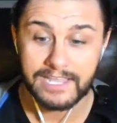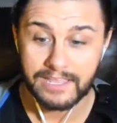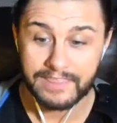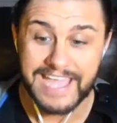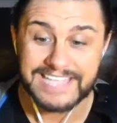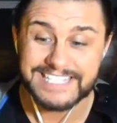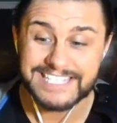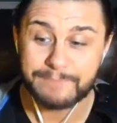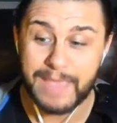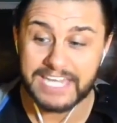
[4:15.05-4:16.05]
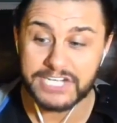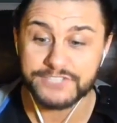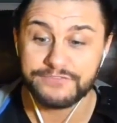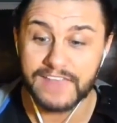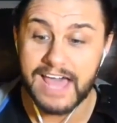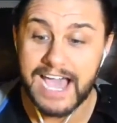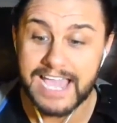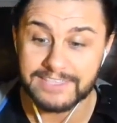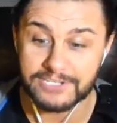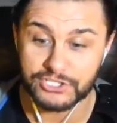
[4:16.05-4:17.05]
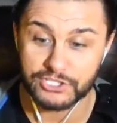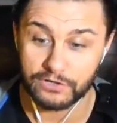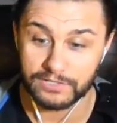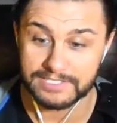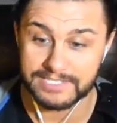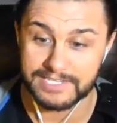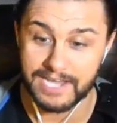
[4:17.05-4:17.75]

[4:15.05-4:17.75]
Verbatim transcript: That Spanish fly that Charlotte did to